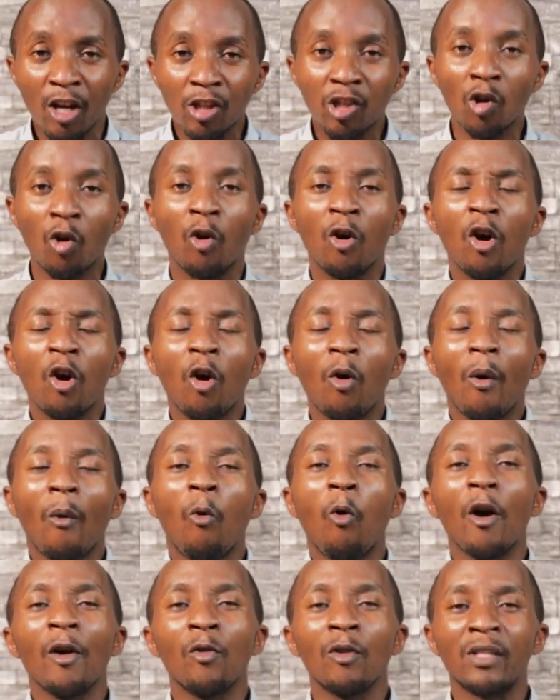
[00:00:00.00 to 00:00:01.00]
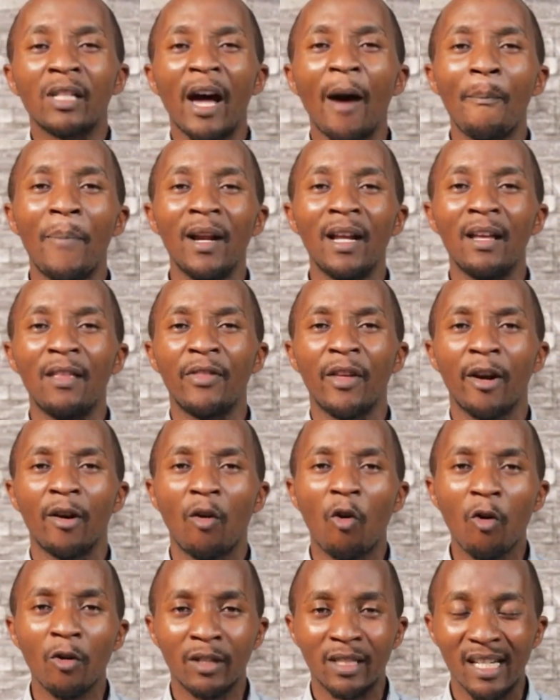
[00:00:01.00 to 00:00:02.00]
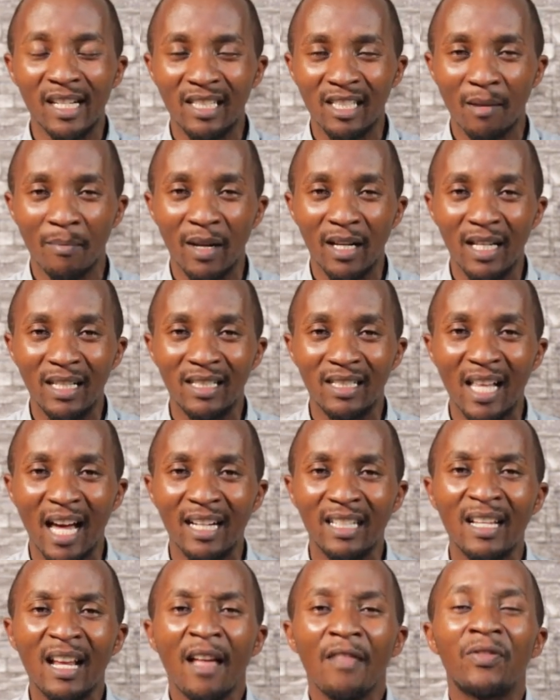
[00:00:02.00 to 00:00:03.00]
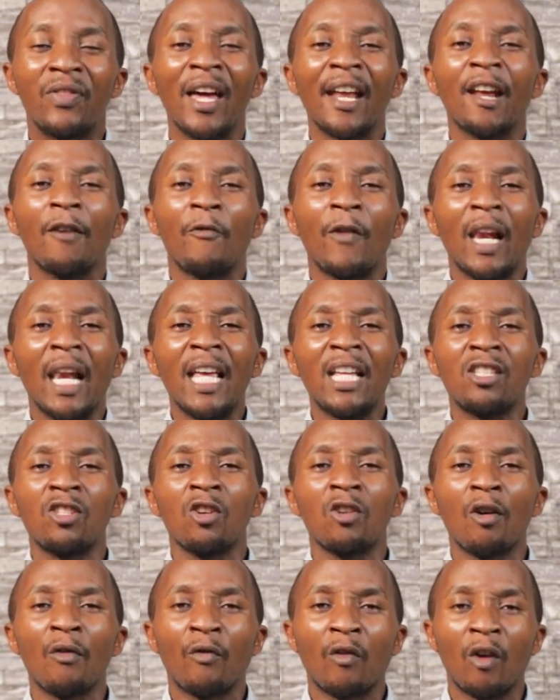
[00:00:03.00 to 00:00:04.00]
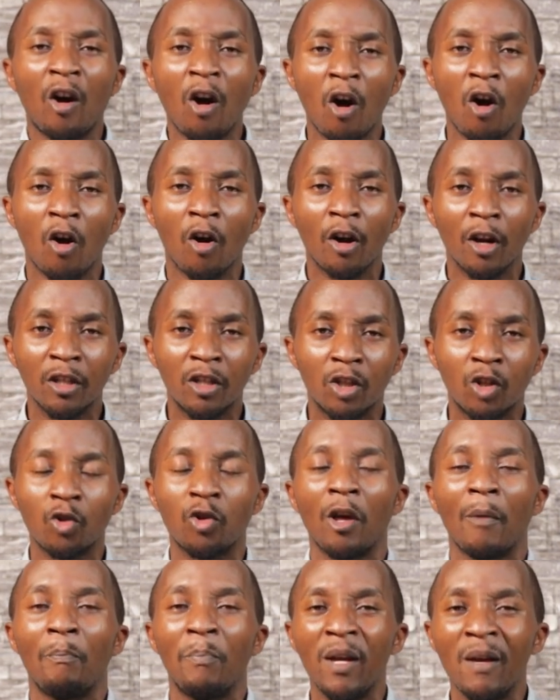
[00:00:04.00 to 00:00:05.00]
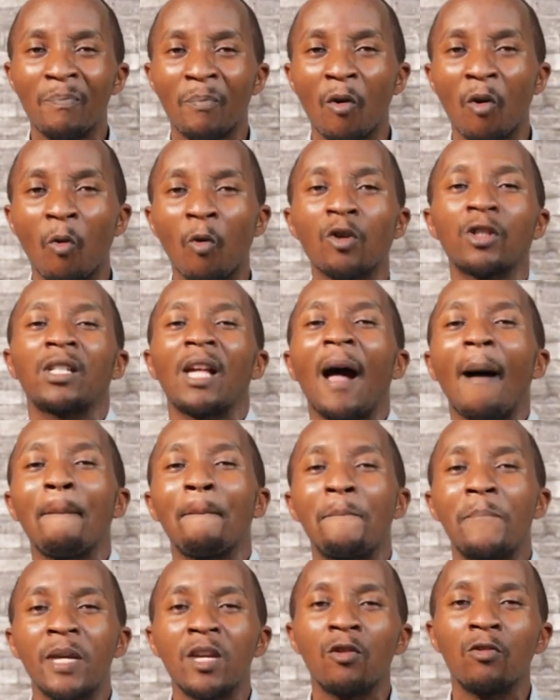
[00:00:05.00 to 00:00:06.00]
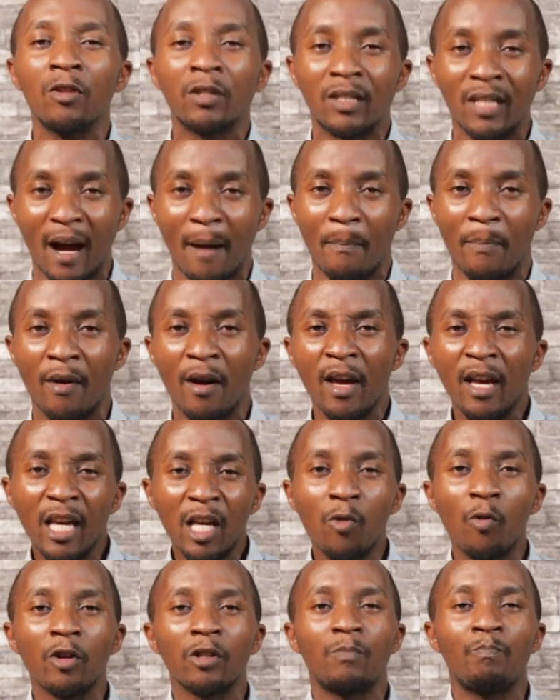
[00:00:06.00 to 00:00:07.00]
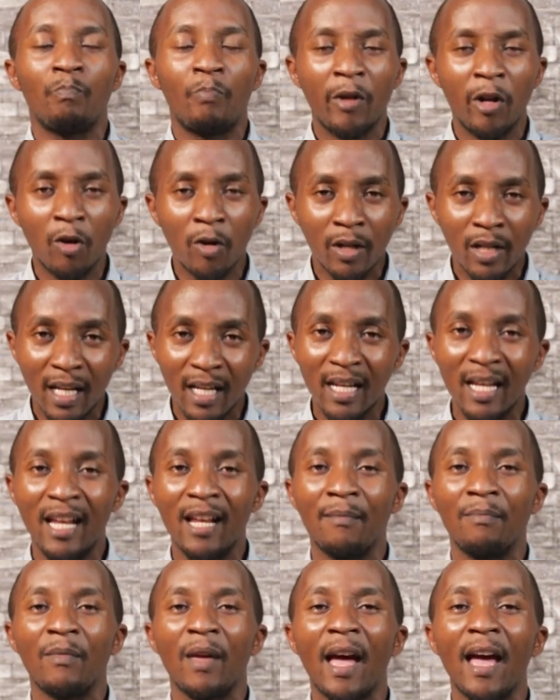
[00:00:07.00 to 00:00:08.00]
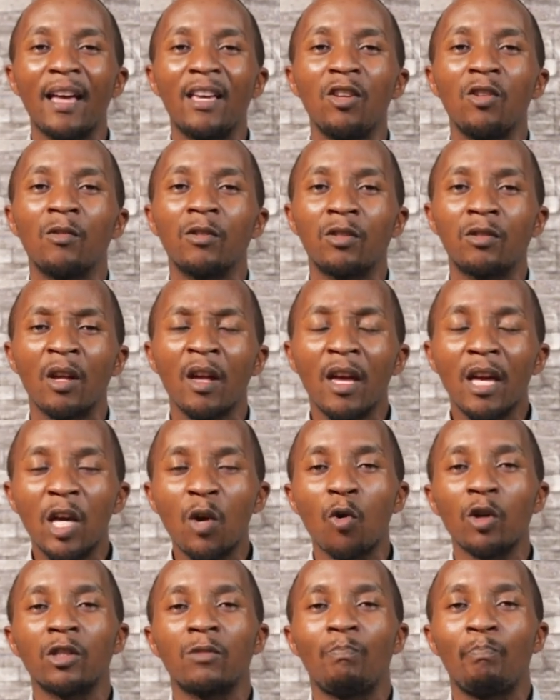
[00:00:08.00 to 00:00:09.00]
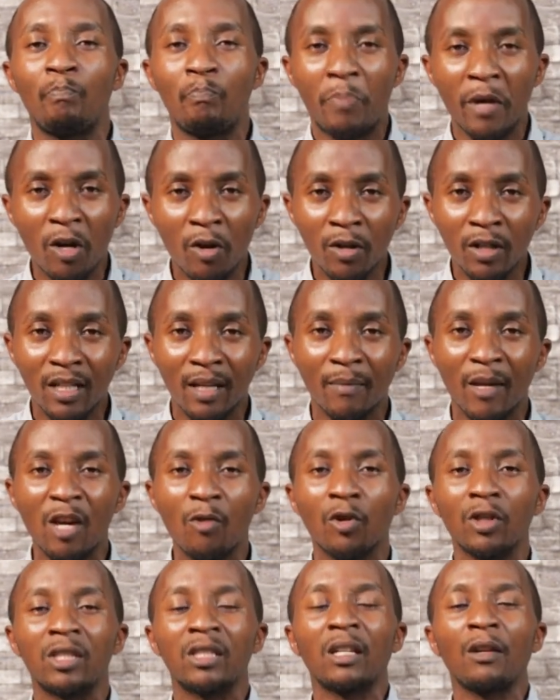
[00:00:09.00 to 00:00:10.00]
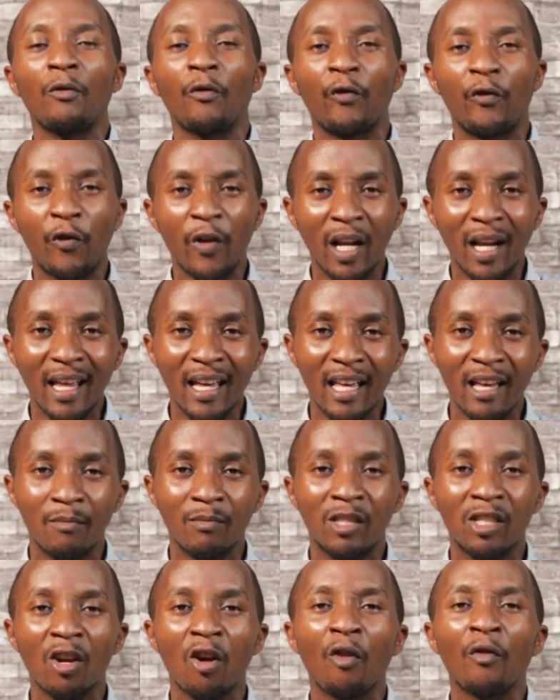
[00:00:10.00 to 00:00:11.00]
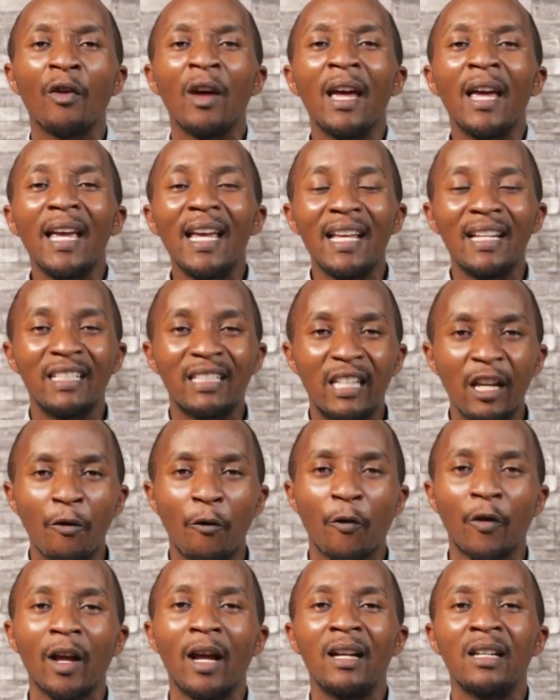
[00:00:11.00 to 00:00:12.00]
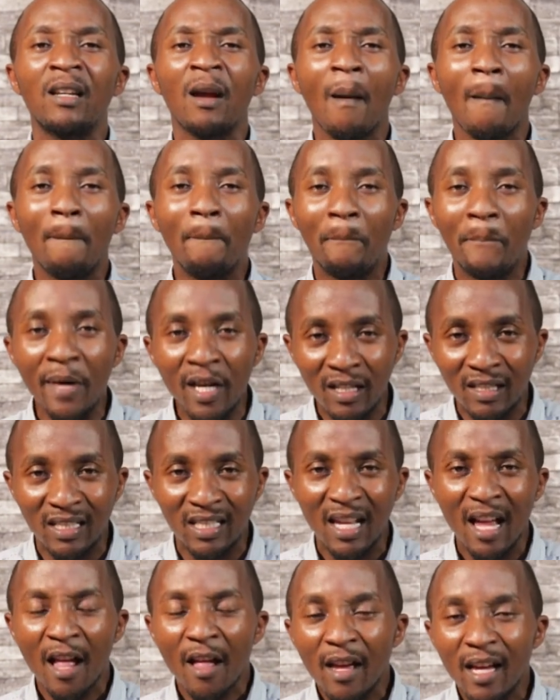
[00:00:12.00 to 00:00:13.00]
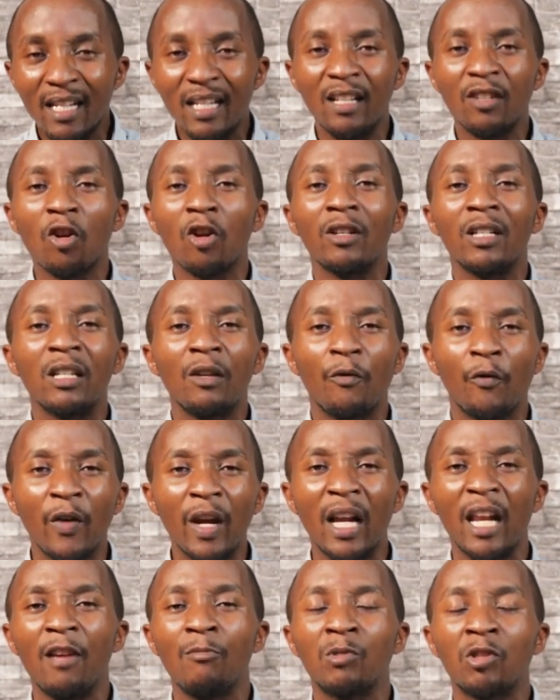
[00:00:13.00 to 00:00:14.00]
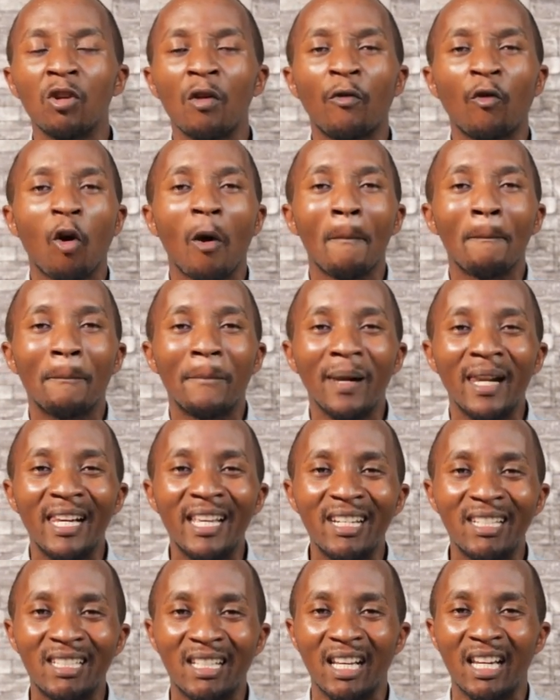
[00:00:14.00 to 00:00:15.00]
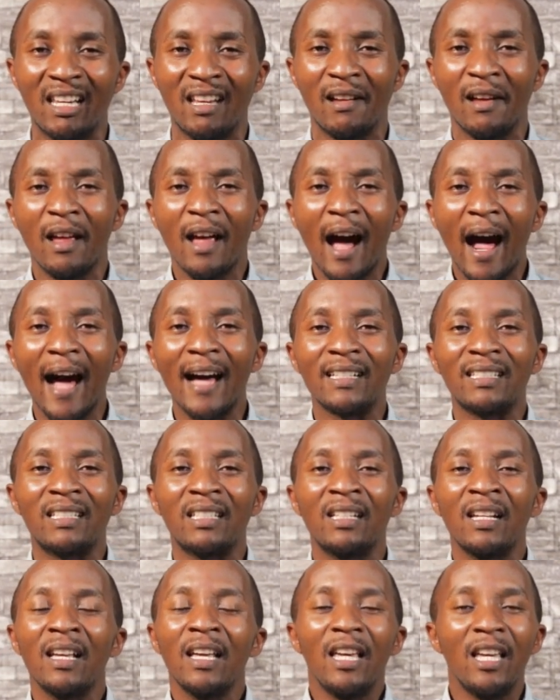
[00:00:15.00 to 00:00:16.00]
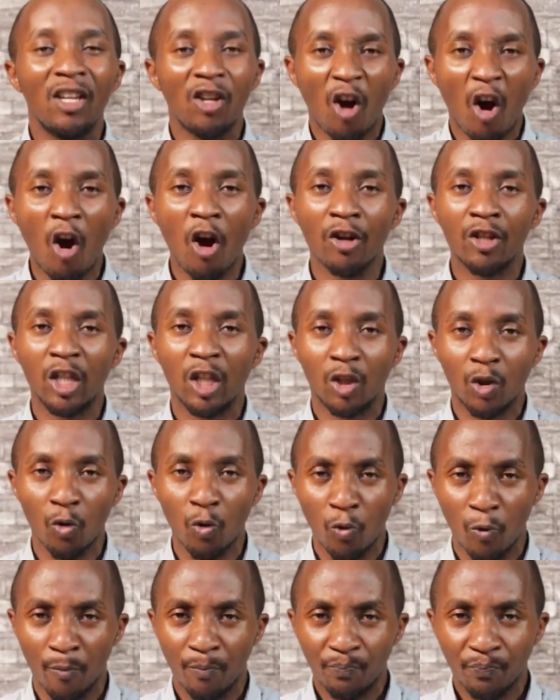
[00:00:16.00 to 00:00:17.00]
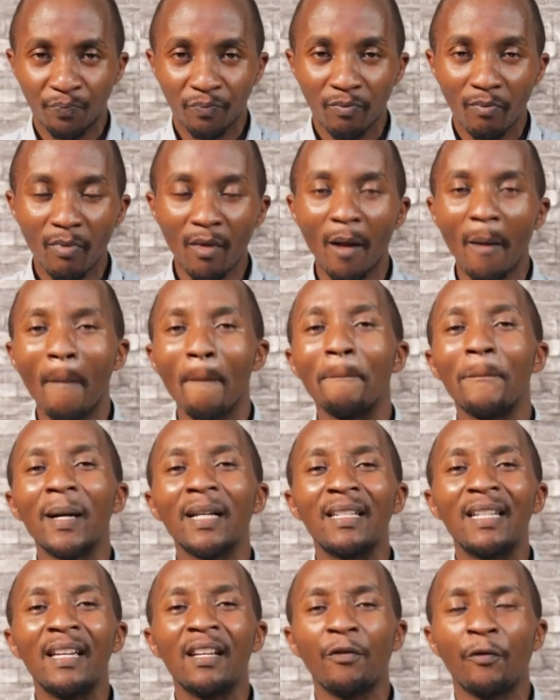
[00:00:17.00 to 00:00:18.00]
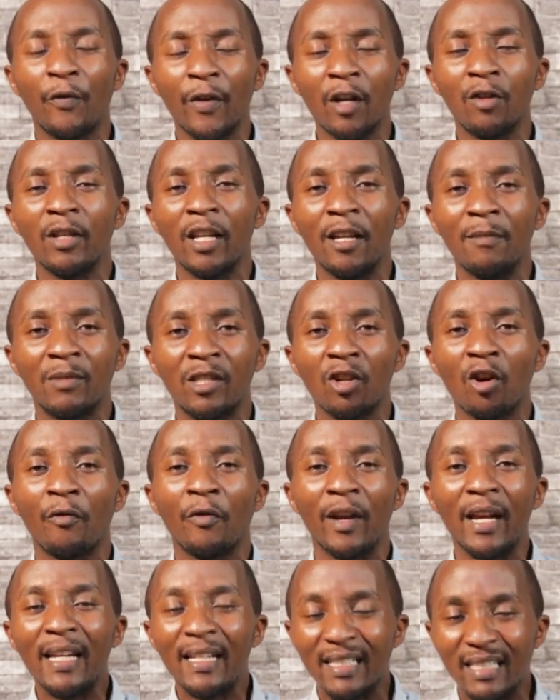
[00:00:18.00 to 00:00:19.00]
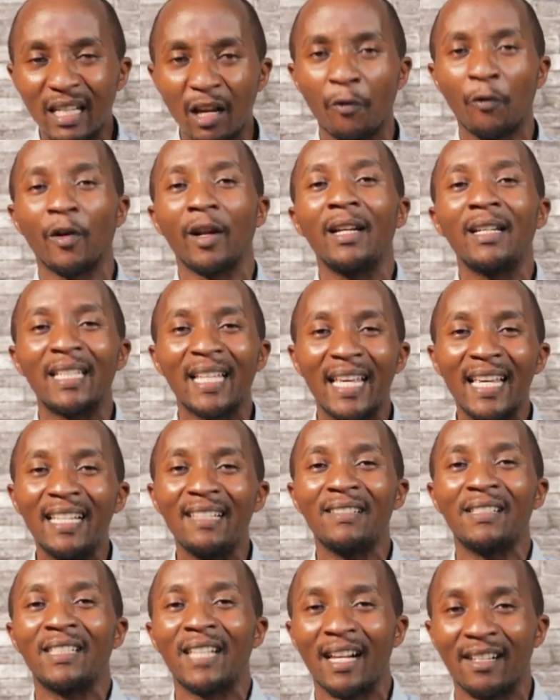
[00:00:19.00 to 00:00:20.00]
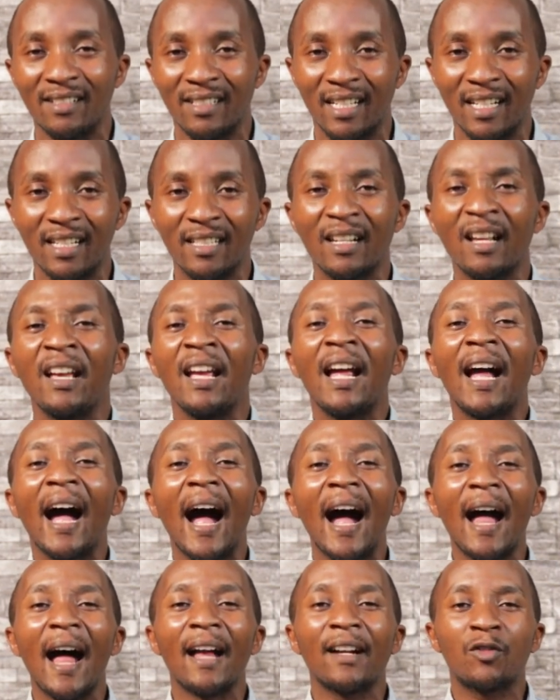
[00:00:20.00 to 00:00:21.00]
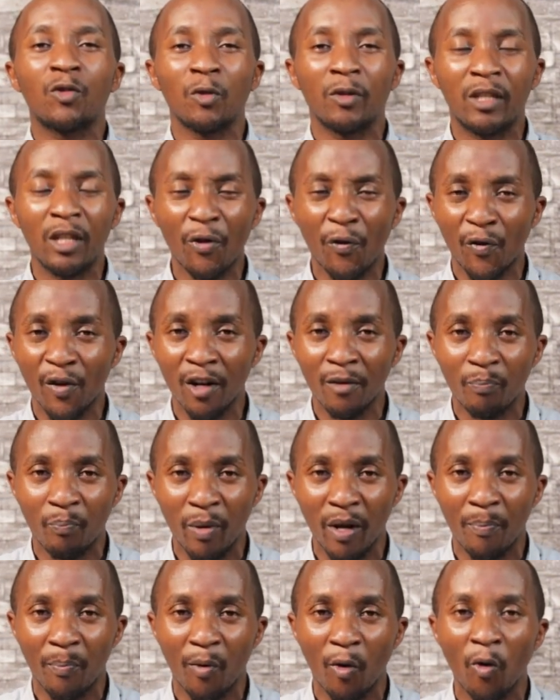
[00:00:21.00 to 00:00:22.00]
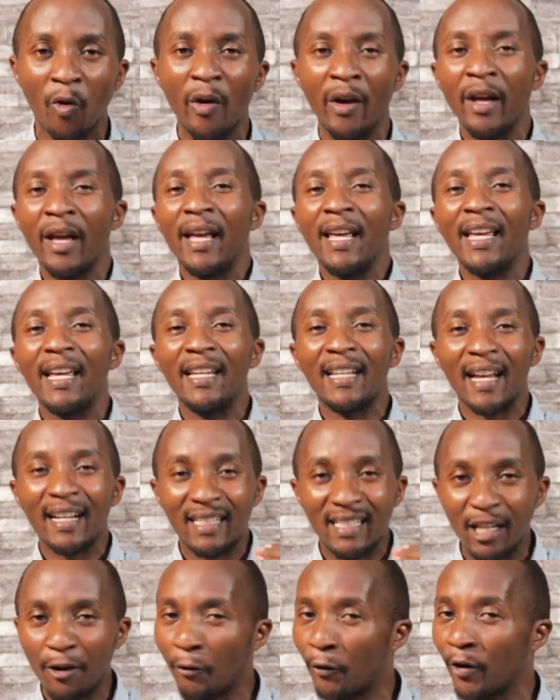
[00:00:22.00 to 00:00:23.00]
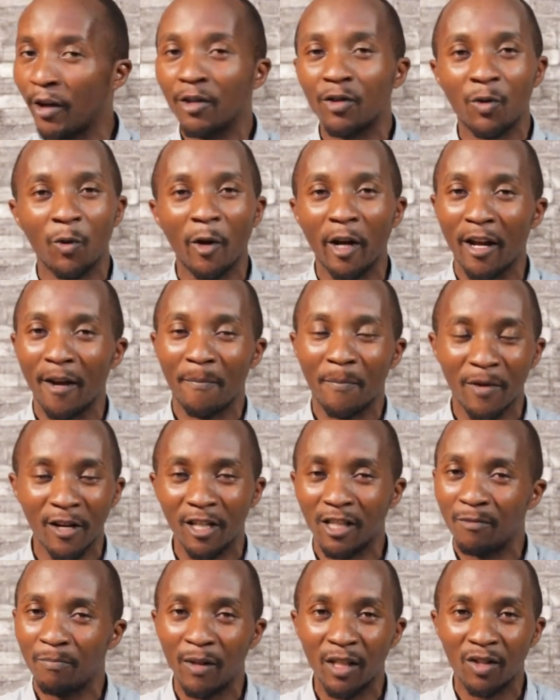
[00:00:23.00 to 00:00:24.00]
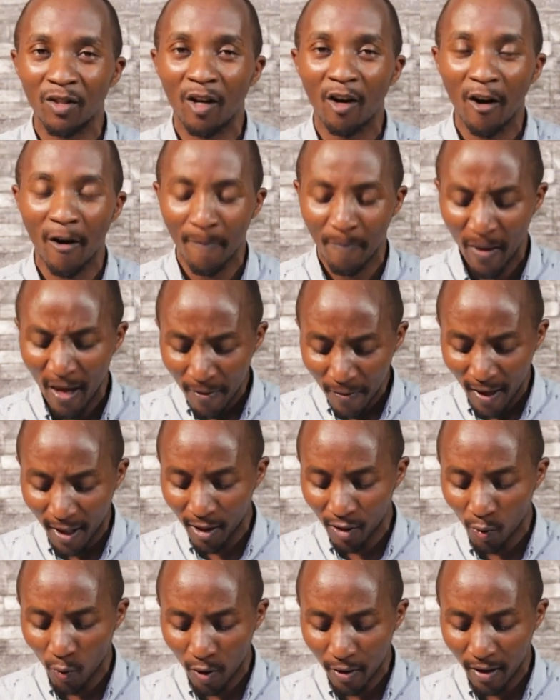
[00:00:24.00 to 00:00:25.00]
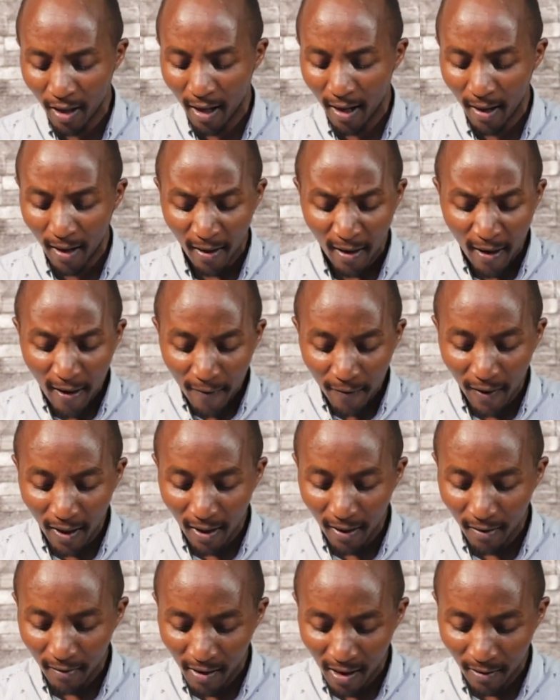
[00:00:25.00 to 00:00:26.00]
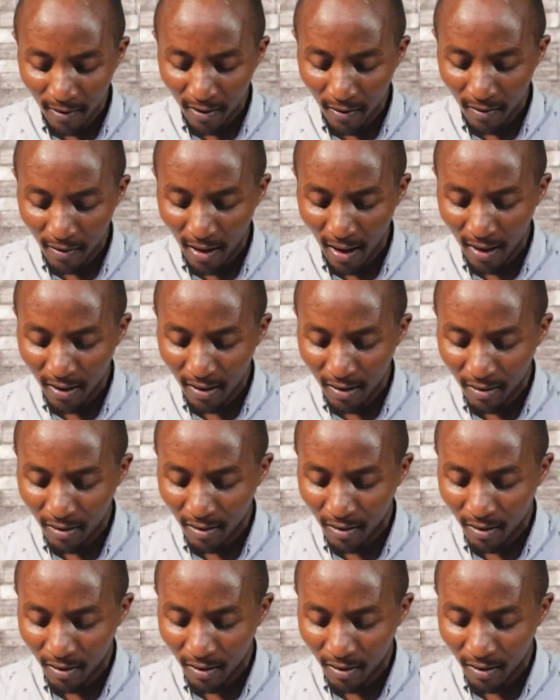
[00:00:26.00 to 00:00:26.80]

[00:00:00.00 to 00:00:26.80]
So what was happening in the Old Testament is that the revelation of God to the people was a build-up. He was building him, uh, he, was, he was building, he was revealing himself in different bits. He did not reveal himself completely as he ought to, but he revealed himself in different instances uh, to different people in a different way. Praise be to God. That is what the, the, the, the